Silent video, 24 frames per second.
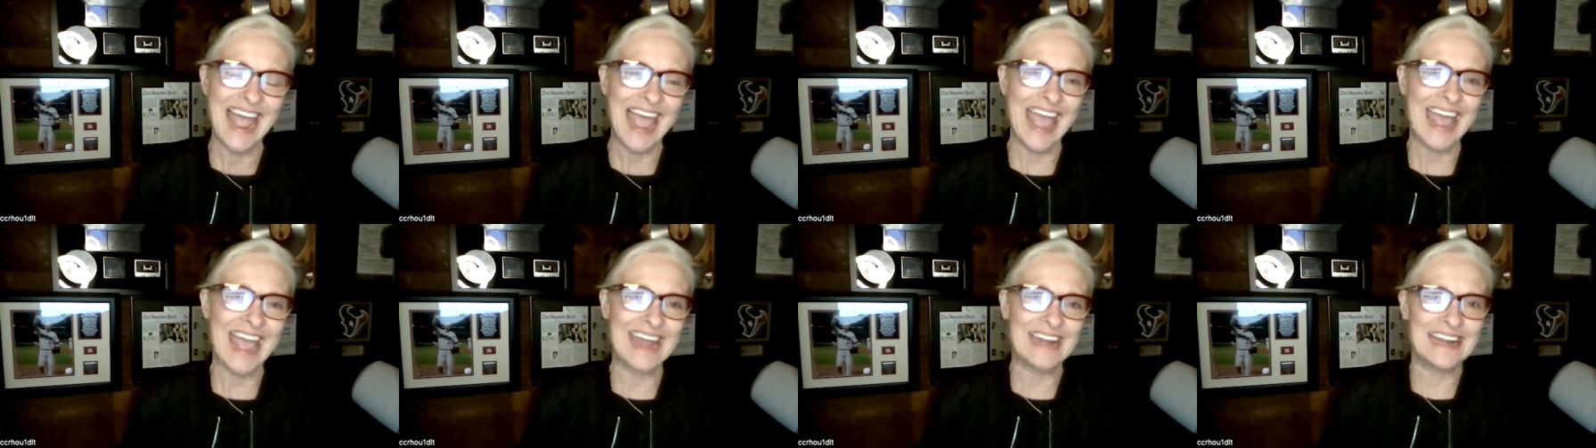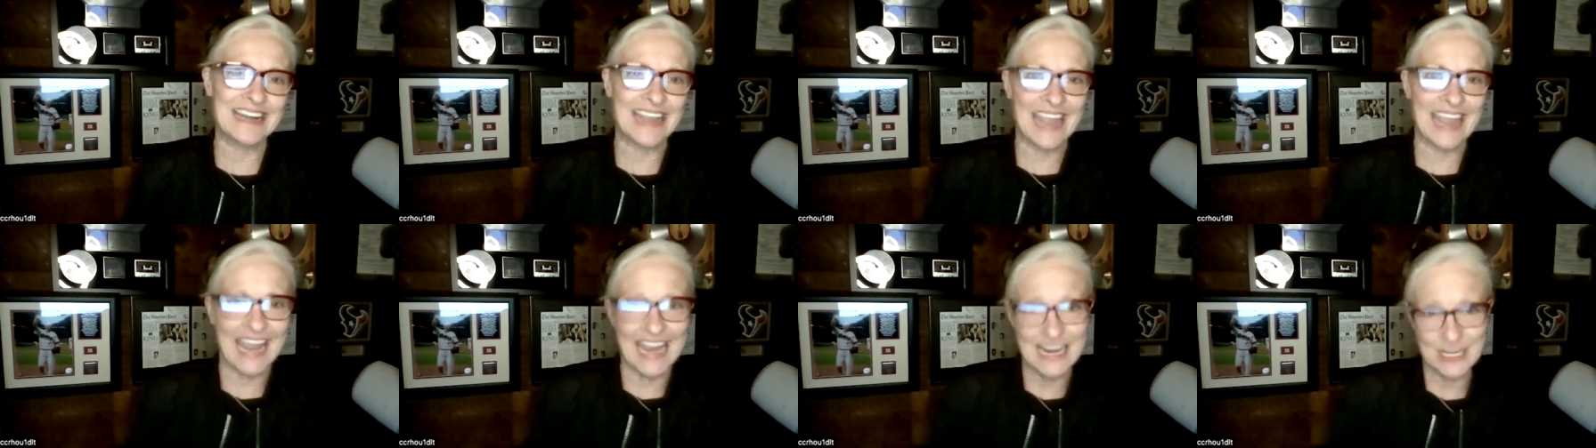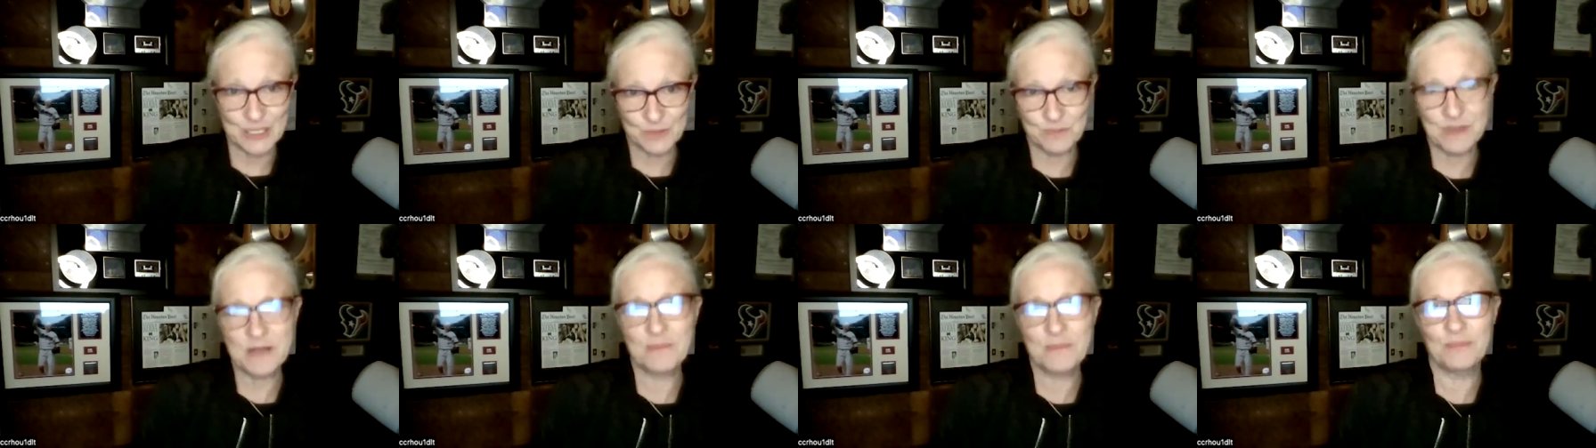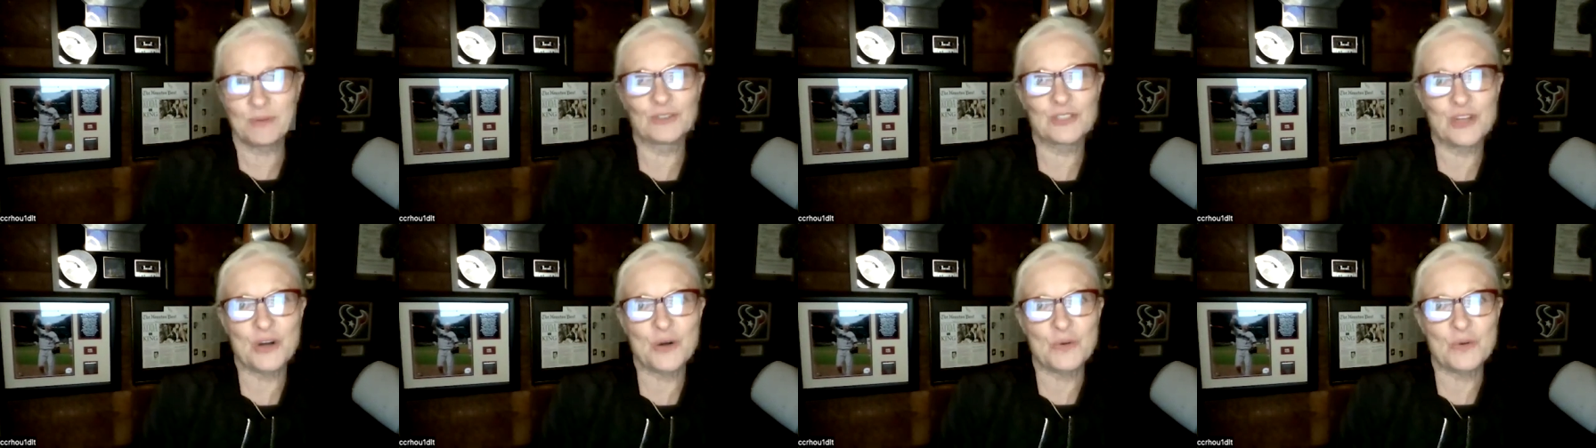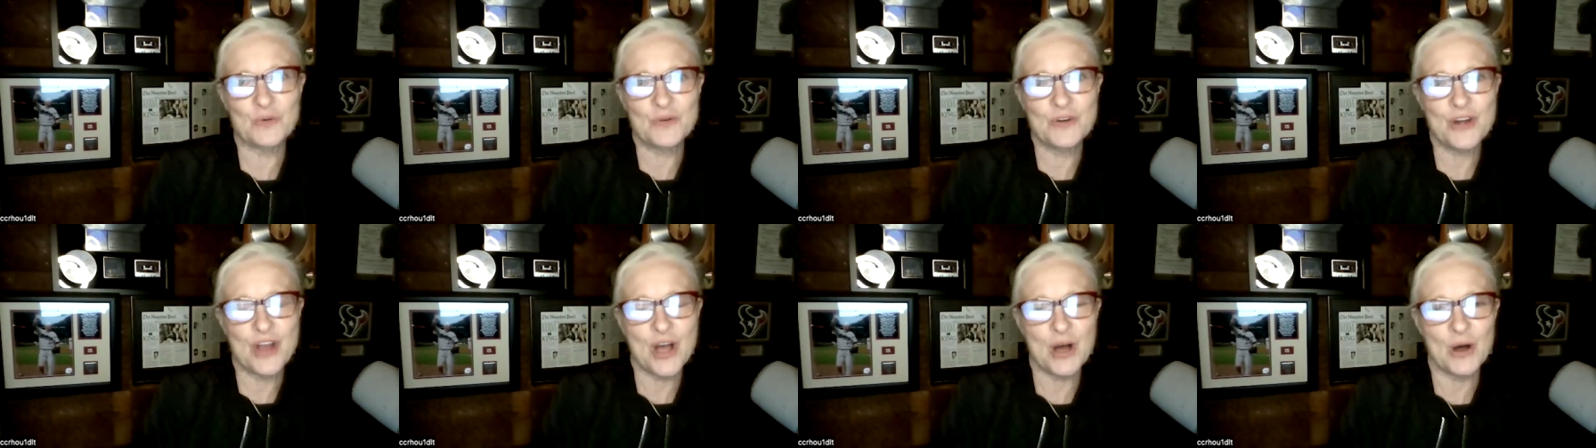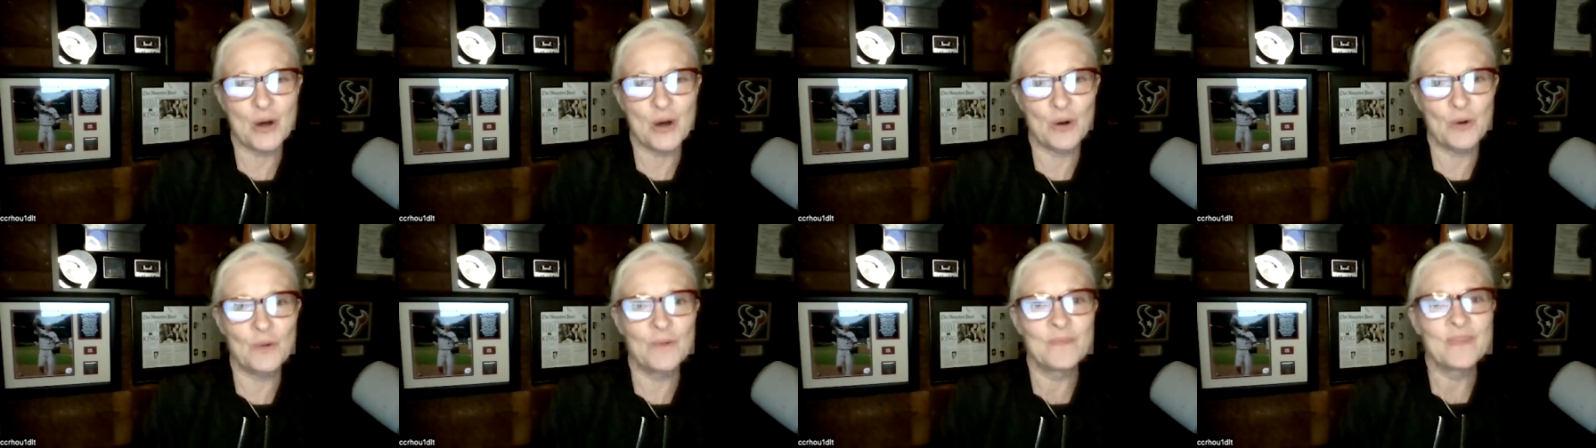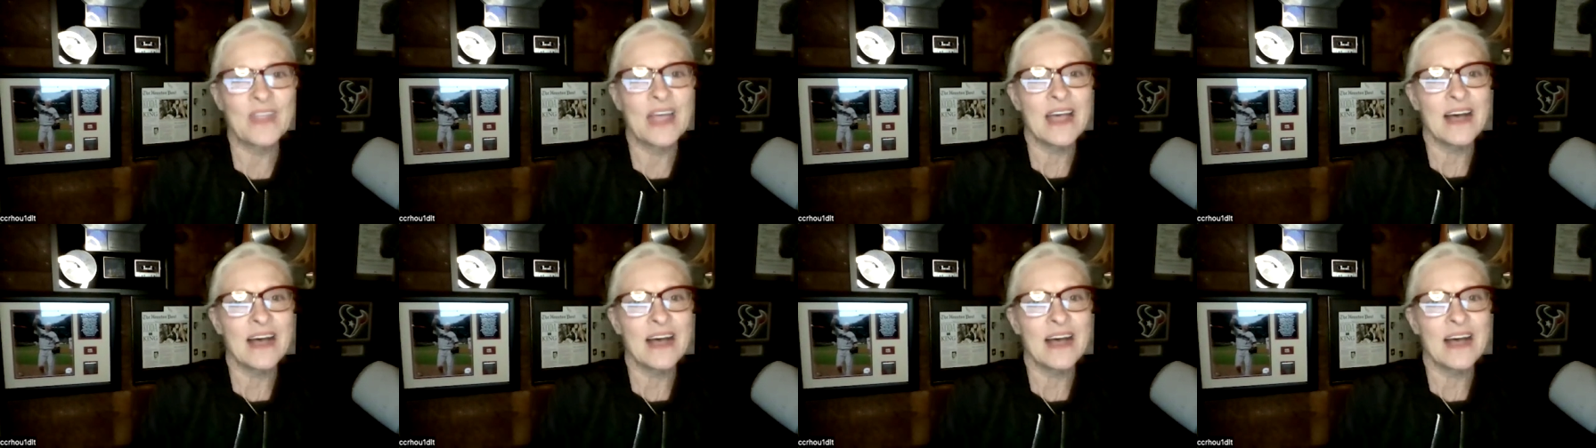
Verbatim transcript: and in case people don't know,